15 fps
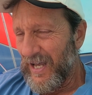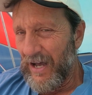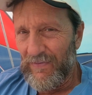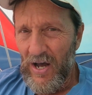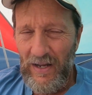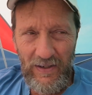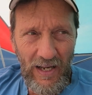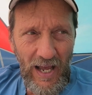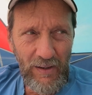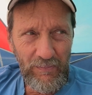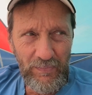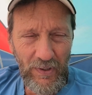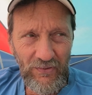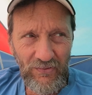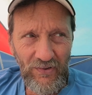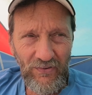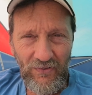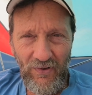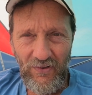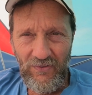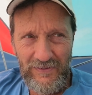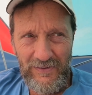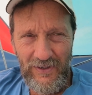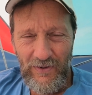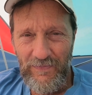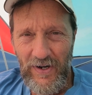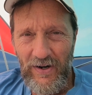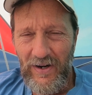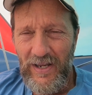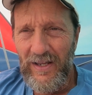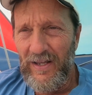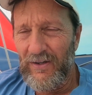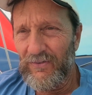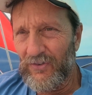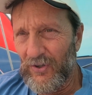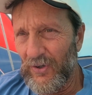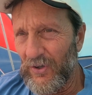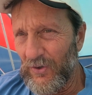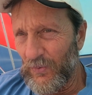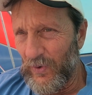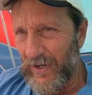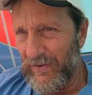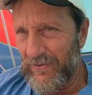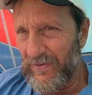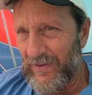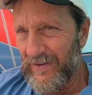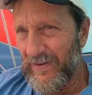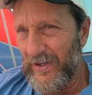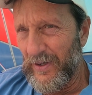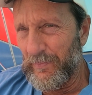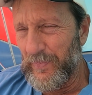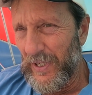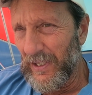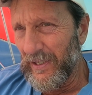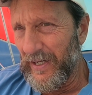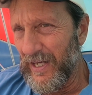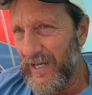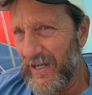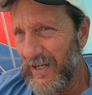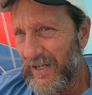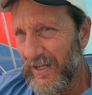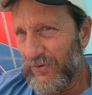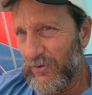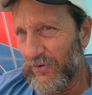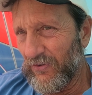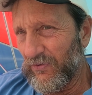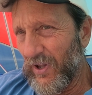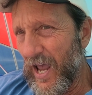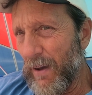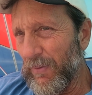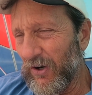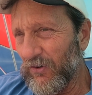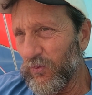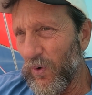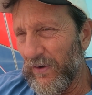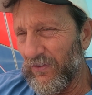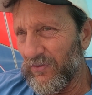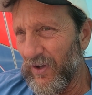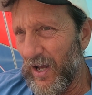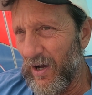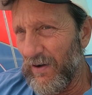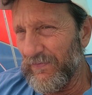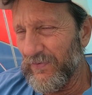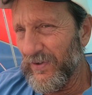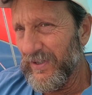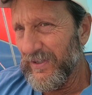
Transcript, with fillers: have online businesses, they're very in tune with the ability to establish oneself